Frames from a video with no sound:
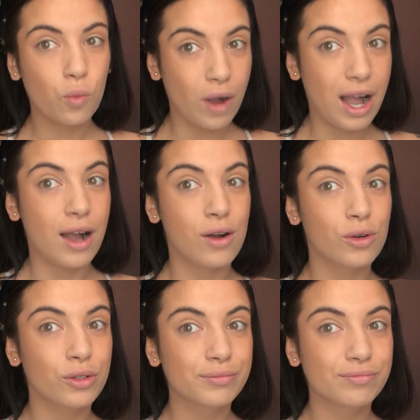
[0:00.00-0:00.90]

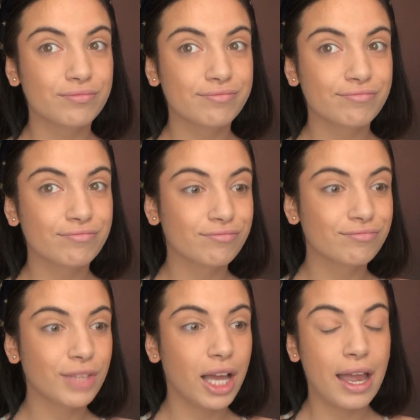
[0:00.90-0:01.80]
Wow,
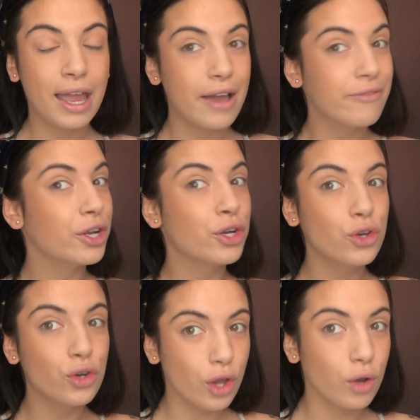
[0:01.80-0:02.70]
I have
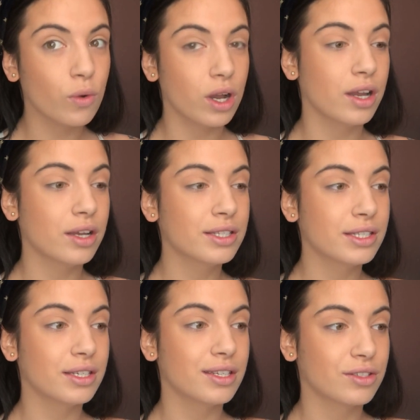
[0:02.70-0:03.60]
no words
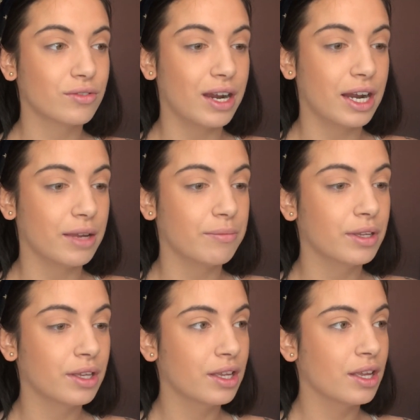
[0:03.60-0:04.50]
to describe
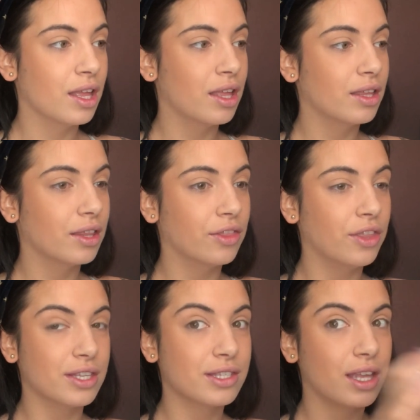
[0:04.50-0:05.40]

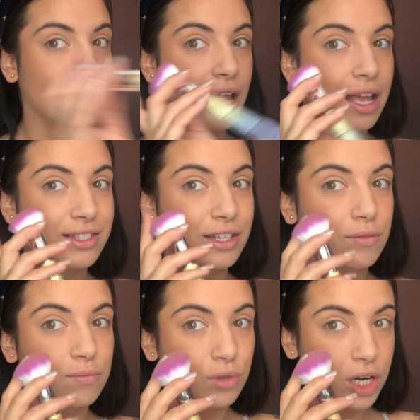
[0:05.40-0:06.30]
this last
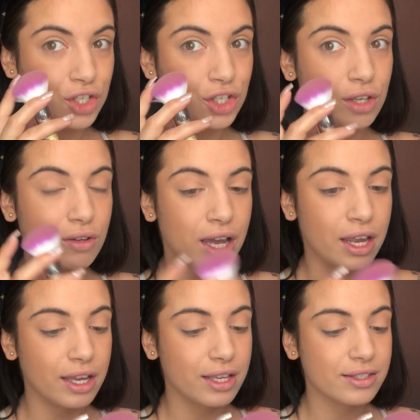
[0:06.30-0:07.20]
brush, you
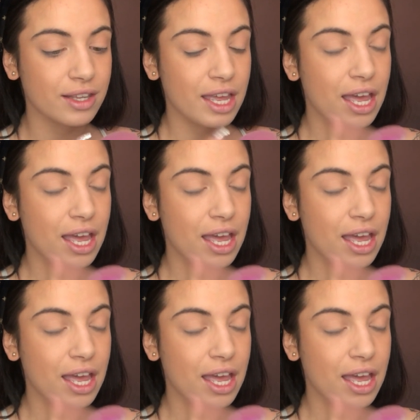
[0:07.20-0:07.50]
guys.